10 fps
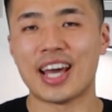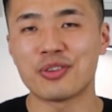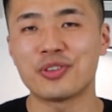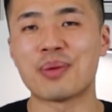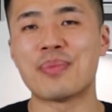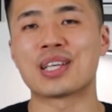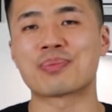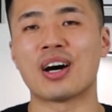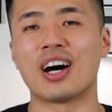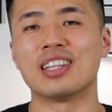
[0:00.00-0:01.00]
now for the
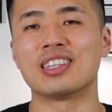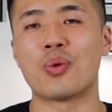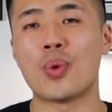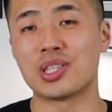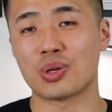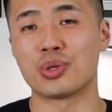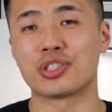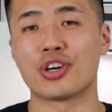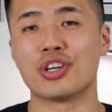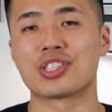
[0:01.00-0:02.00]
best part, the rental
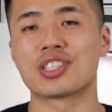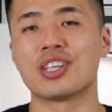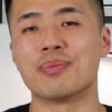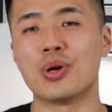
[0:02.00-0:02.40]
returns.